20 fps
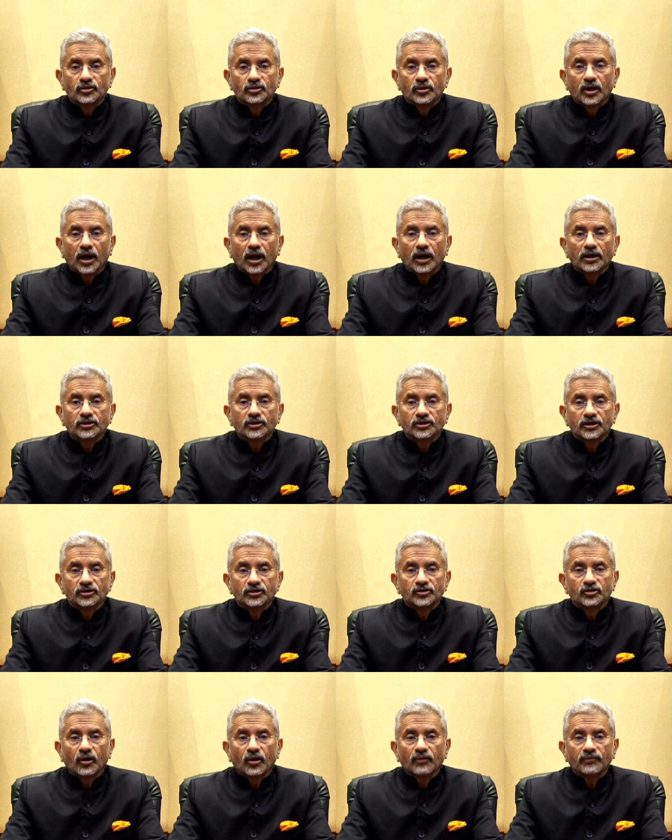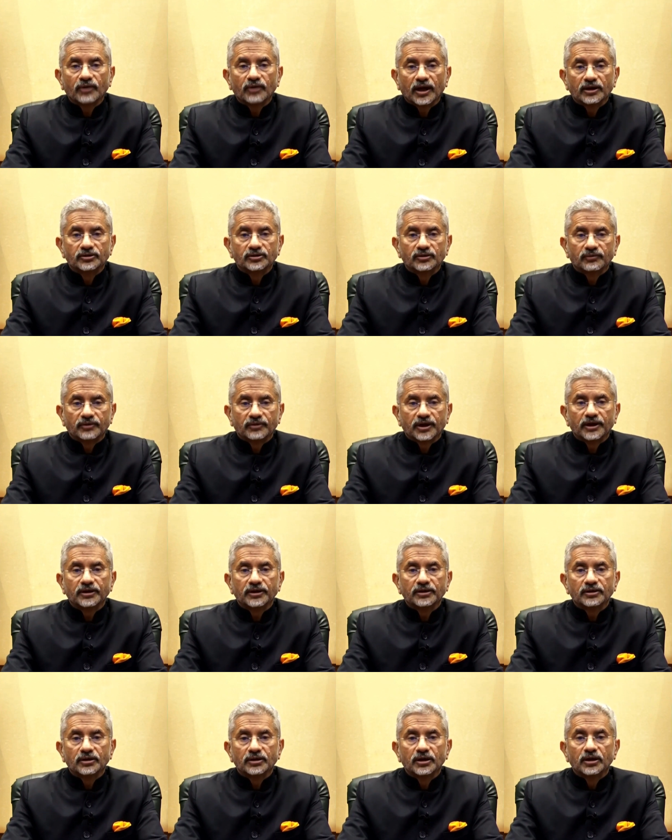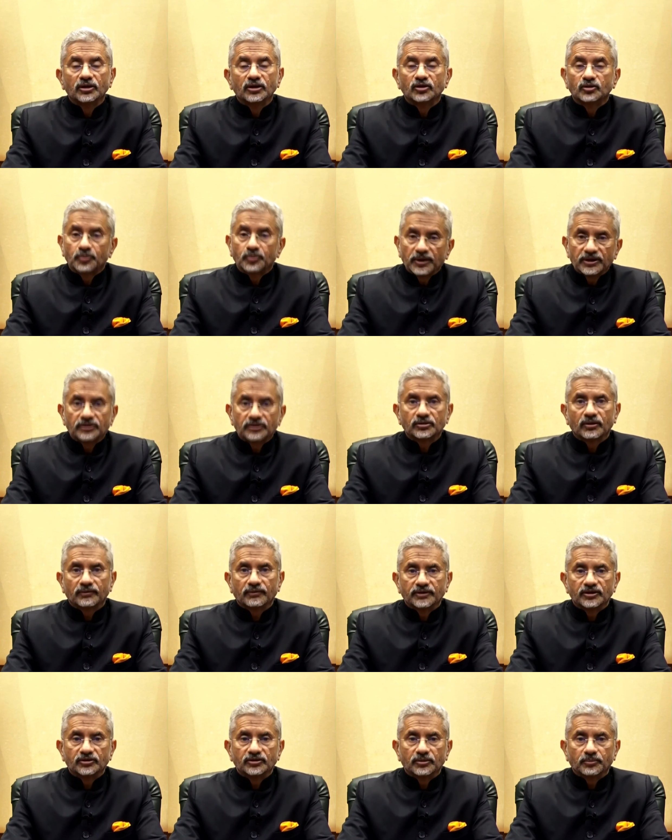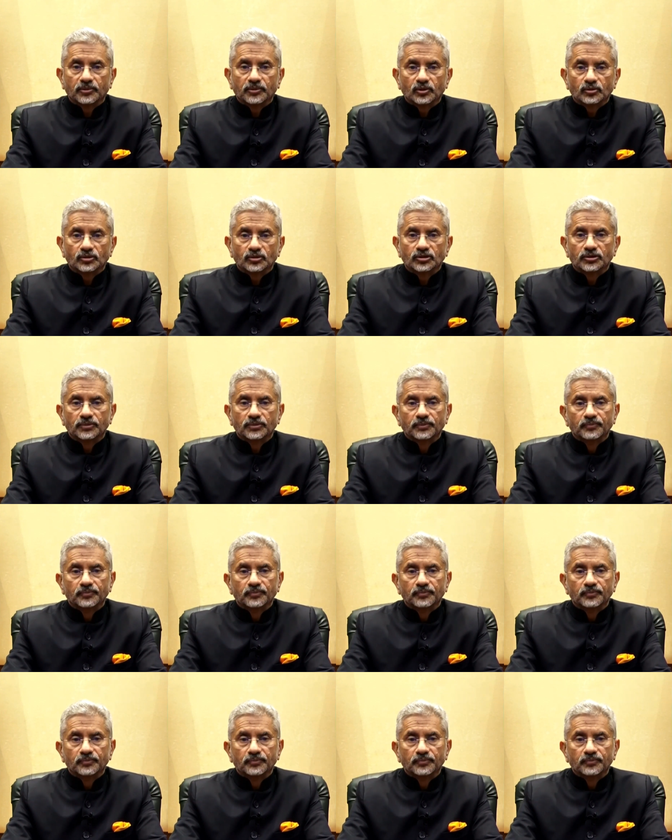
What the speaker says: grants and soft lines of credit speaks of this approach.